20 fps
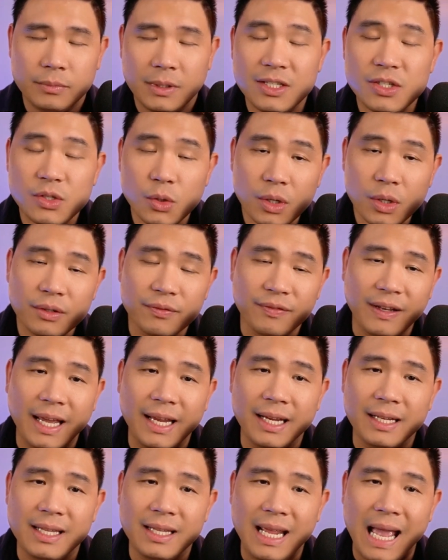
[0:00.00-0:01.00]
It's sort of
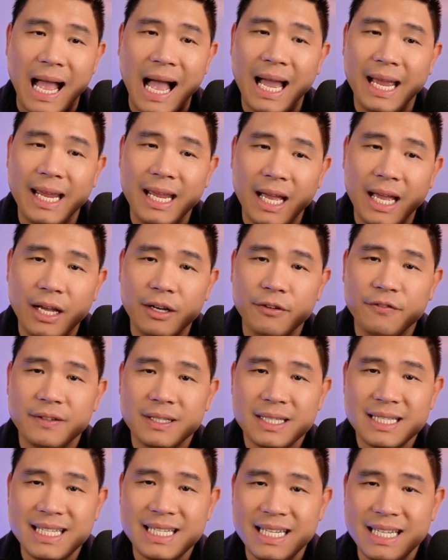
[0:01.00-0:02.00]
like the
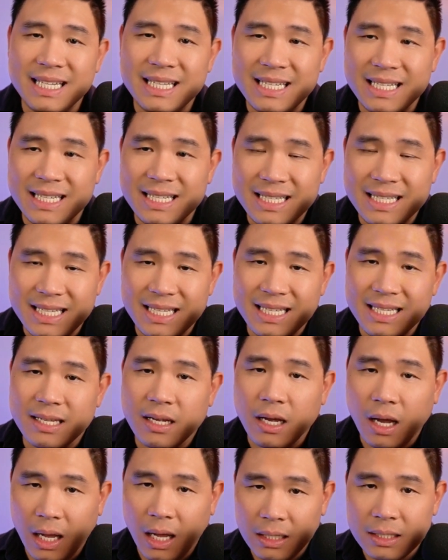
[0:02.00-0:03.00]
IFTTT
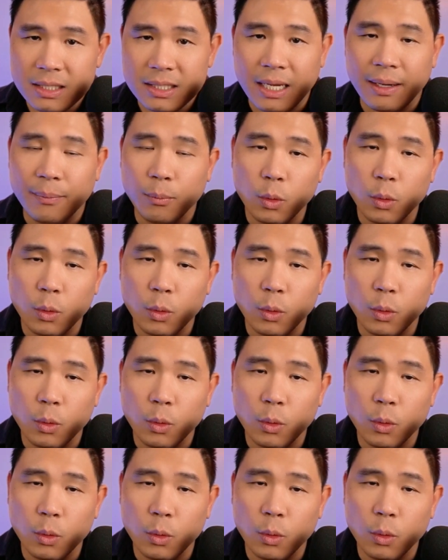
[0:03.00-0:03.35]
concept,